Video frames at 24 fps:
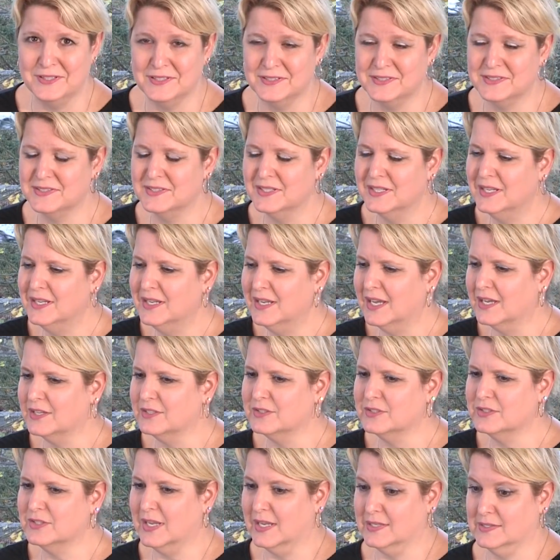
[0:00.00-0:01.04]
this
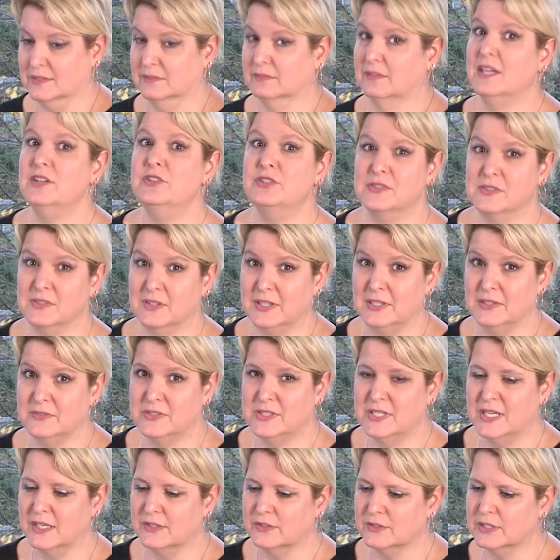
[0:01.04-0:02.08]
as a legislative
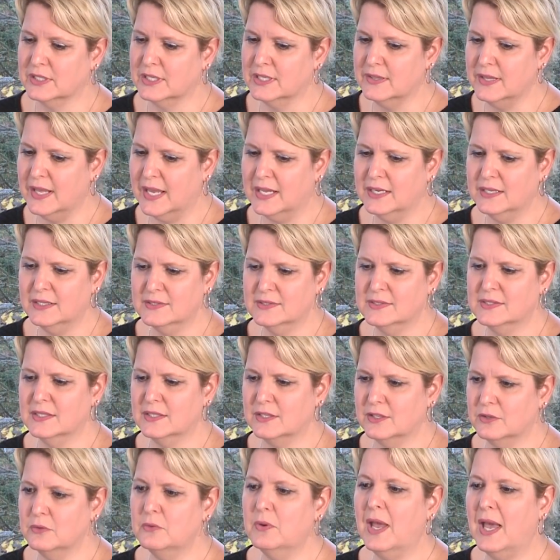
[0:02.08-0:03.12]
standard, and that is that
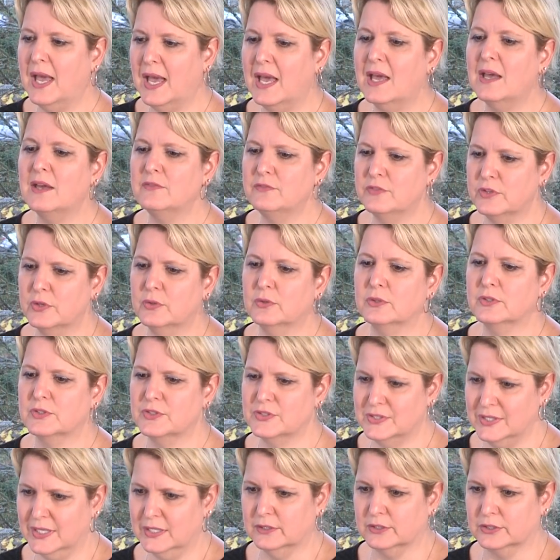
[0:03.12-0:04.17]
you have your
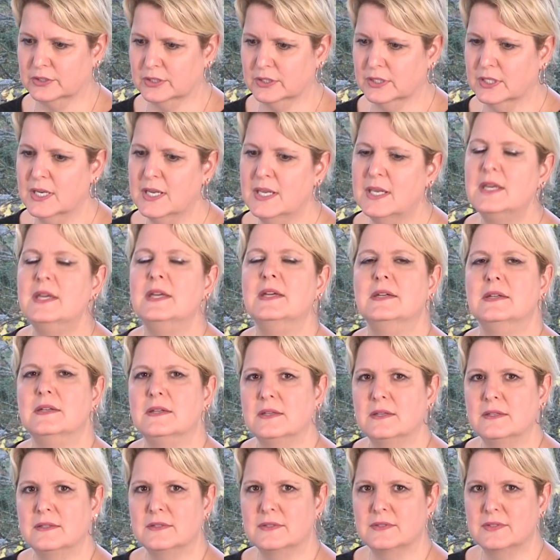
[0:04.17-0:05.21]
seller
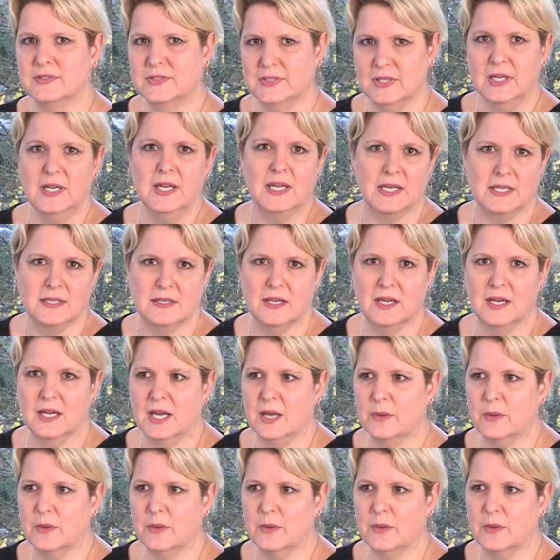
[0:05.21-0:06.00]
sign.